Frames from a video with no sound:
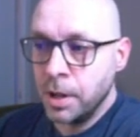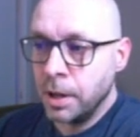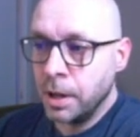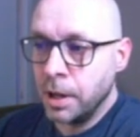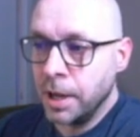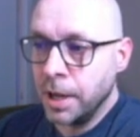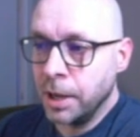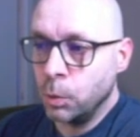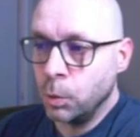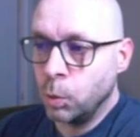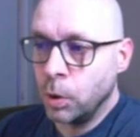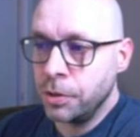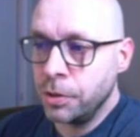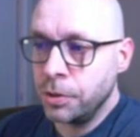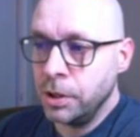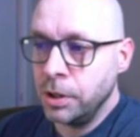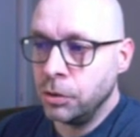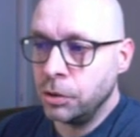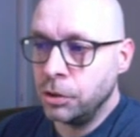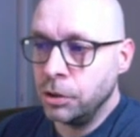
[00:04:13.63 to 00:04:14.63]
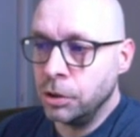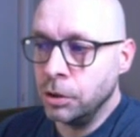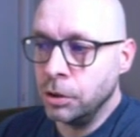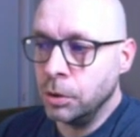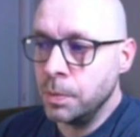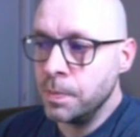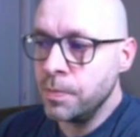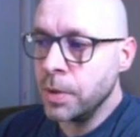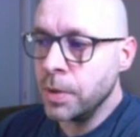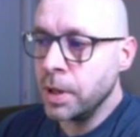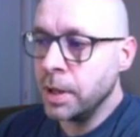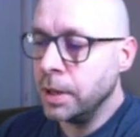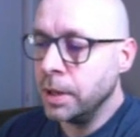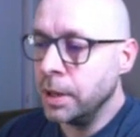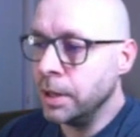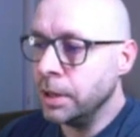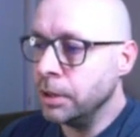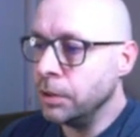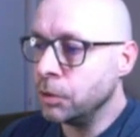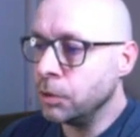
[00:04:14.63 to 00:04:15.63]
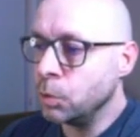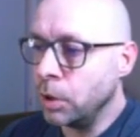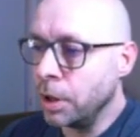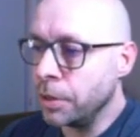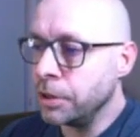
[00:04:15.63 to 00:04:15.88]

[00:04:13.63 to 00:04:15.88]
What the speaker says: And what these do is, well,